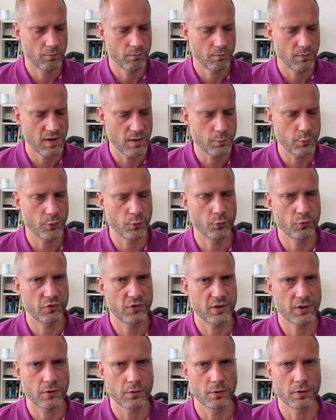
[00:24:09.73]
improves
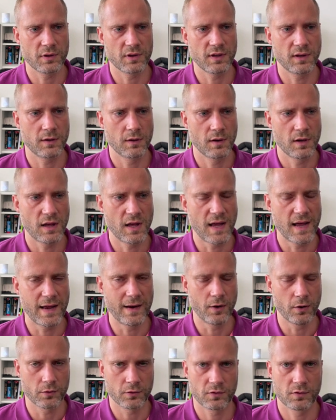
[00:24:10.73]
security a
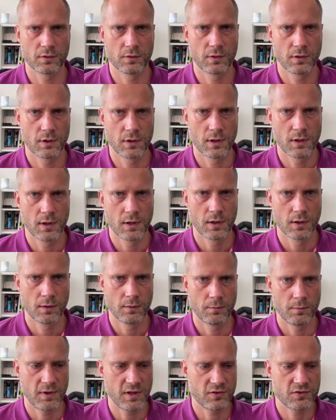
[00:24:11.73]
lot.
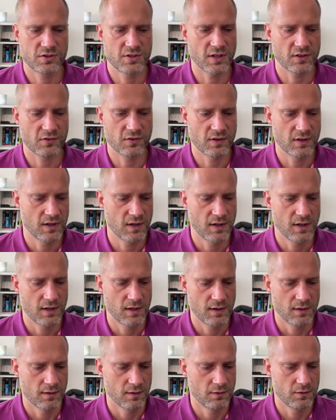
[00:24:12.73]
It's just
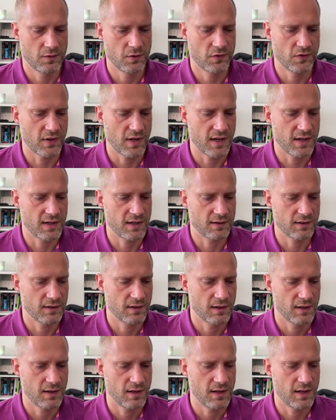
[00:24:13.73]
to say that
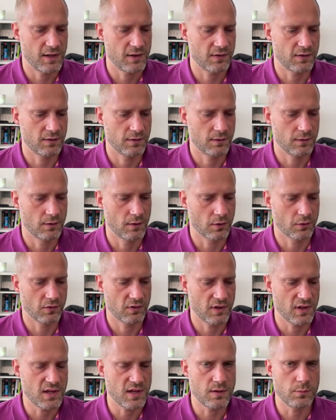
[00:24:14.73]
it's
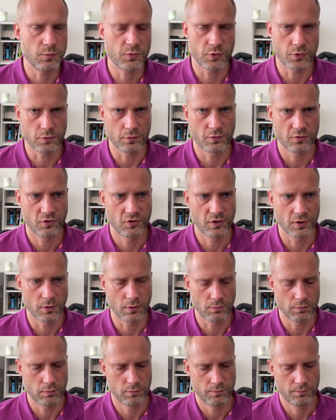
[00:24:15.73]
not immune.
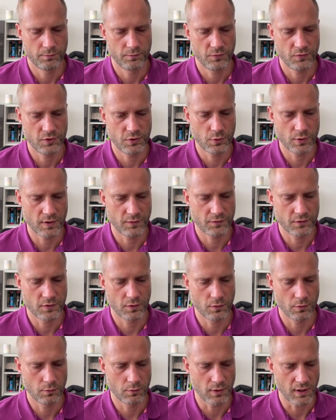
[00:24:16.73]
So you have
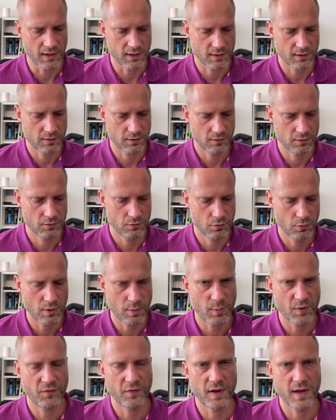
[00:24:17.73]
to like do
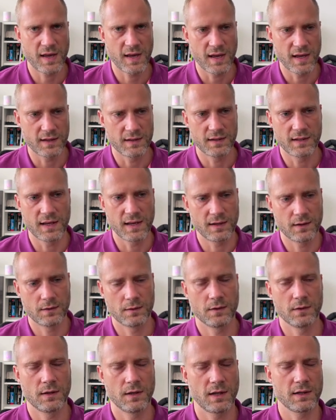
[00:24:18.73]
MFA and
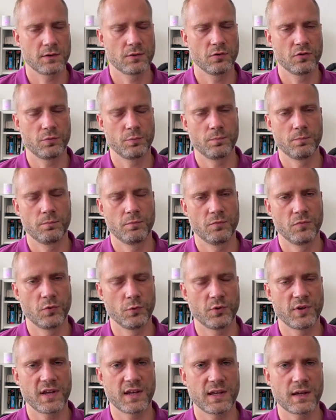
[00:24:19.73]
then like to
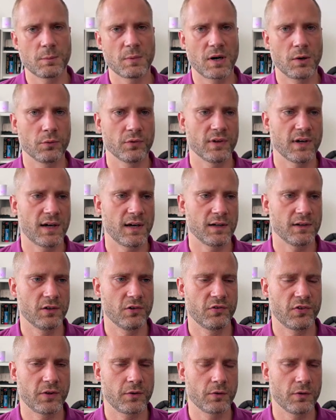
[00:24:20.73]
think about other
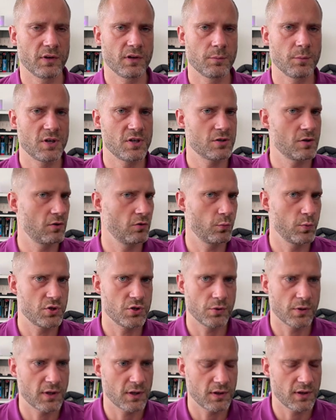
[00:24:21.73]
security measures which
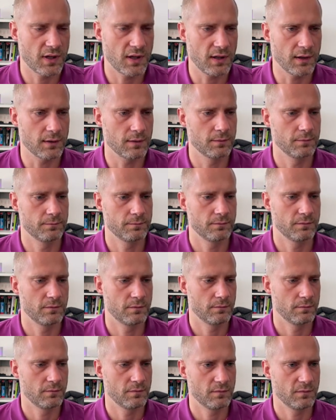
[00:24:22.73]
you can take.
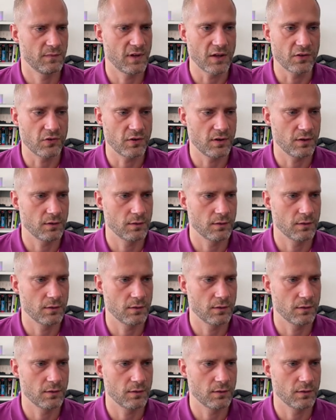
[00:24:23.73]
That's it.